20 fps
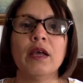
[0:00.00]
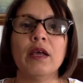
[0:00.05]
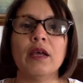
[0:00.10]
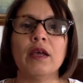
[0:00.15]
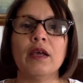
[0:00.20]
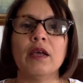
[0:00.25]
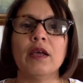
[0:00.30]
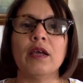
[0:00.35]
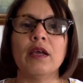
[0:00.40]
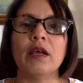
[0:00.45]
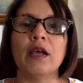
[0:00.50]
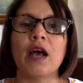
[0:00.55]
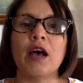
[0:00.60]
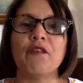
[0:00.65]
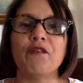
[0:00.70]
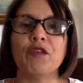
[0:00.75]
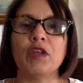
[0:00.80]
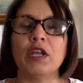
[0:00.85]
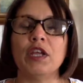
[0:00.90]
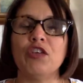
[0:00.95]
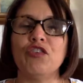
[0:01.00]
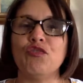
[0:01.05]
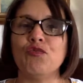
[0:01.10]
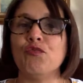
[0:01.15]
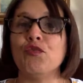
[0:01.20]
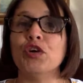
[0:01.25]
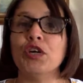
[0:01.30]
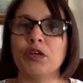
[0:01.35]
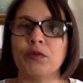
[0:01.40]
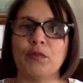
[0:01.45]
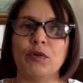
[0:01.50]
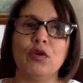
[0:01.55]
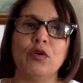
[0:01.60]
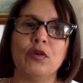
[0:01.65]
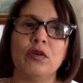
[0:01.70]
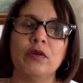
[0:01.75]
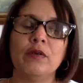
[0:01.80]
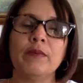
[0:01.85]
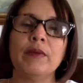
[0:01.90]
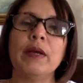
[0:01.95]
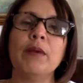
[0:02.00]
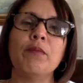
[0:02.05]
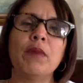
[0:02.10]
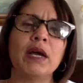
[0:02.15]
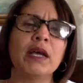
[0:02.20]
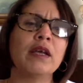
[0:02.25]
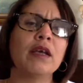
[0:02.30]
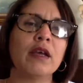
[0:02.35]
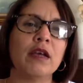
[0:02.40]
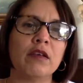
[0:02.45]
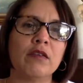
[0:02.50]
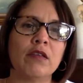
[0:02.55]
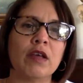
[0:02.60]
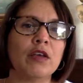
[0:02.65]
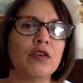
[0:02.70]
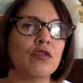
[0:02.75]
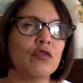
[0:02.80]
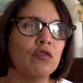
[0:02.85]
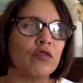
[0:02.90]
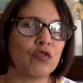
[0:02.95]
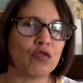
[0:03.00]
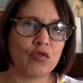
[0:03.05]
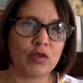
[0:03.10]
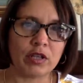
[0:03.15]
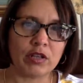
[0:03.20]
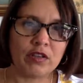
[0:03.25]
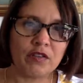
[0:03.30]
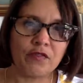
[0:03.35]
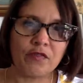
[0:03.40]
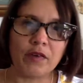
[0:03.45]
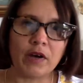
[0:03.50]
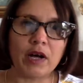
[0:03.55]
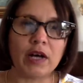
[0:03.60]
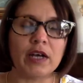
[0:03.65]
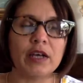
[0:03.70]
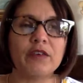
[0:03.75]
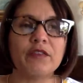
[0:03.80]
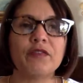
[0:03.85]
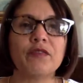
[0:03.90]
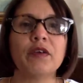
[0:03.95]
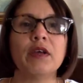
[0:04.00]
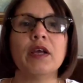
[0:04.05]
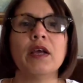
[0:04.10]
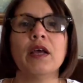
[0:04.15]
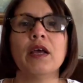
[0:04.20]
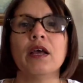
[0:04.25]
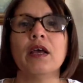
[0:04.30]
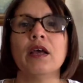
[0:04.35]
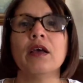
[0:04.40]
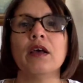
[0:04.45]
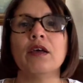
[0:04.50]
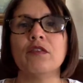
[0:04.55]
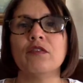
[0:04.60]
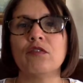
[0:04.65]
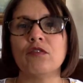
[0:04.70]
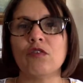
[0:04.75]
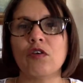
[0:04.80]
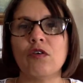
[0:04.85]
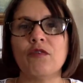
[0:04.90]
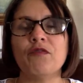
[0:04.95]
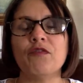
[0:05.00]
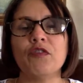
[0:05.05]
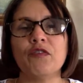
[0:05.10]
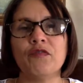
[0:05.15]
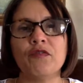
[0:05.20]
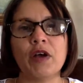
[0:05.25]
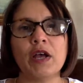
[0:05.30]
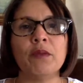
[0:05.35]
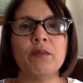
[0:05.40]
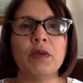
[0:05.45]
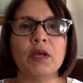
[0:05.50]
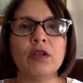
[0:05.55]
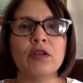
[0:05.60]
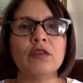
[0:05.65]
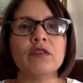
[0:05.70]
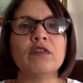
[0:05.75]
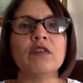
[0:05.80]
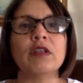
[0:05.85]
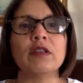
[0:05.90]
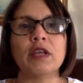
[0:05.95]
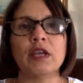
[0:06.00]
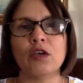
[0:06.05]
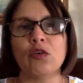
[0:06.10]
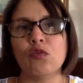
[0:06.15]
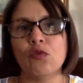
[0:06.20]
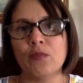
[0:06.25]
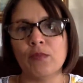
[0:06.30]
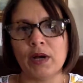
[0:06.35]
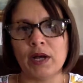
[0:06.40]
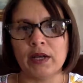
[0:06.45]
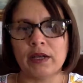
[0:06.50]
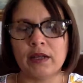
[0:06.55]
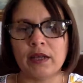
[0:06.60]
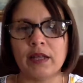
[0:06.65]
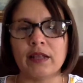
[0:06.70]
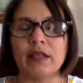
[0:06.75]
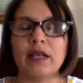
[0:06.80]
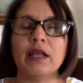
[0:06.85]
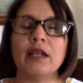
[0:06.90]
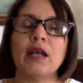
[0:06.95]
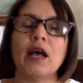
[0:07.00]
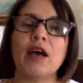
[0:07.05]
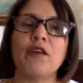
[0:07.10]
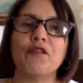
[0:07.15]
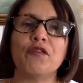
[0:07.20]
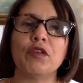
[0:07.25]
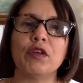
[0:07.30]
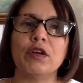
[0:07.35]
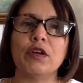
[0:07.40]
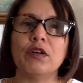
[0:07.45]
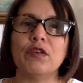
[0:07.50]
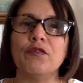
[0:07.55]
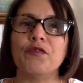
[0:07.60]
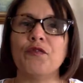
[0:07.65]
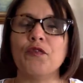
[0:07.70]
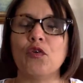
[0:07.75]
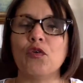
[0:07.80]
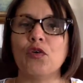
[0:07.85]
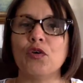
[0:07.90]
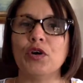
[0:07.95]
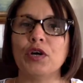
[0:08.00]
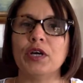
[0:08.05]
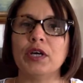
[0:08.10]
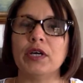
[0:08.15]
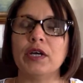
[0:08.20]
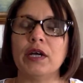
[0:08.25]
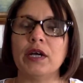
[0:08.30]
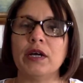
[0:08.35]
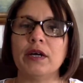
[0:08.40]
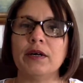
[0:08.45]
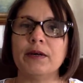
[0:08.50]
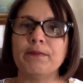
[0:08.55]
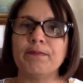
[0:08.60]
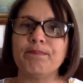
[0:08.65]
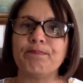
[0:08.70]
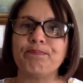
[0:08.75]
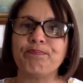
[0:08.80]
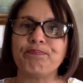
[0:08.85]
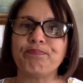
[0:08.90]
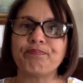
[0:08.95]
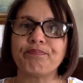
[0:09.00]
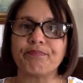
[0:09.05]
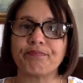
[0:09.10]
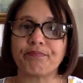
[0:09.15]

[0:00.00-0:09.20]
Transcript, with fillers: uh, after each work block. In my case, I use 25, stop for five minutes and then go back. And then after four um,